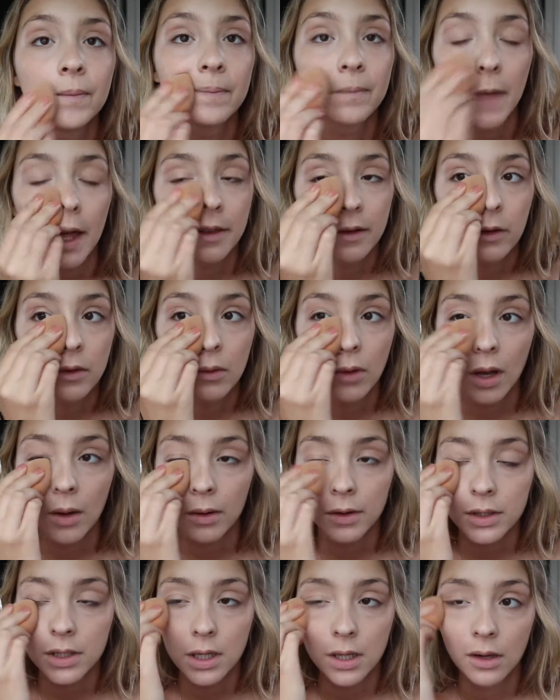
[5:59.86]
that's the school I
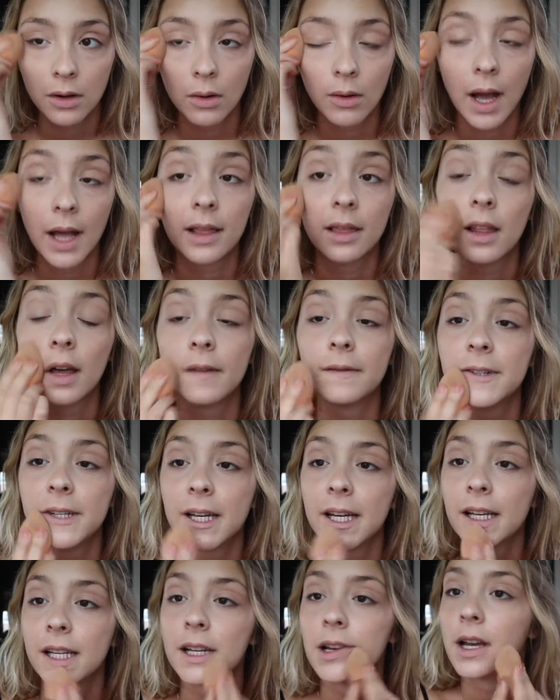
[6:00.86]
went to. I loved
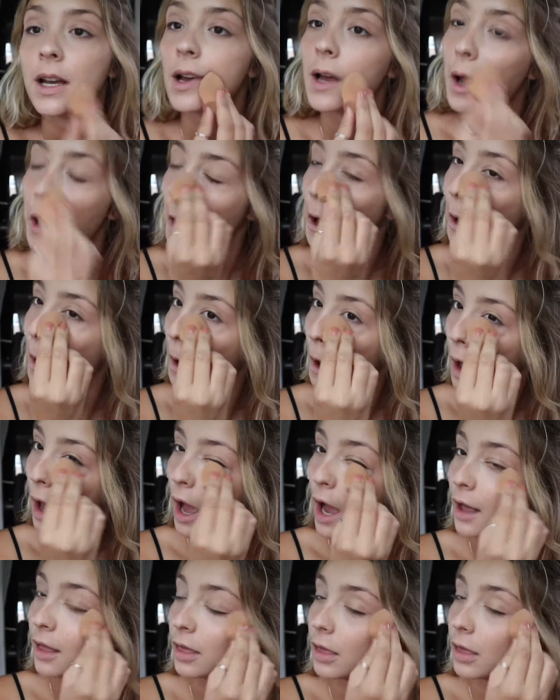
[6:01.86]
it. I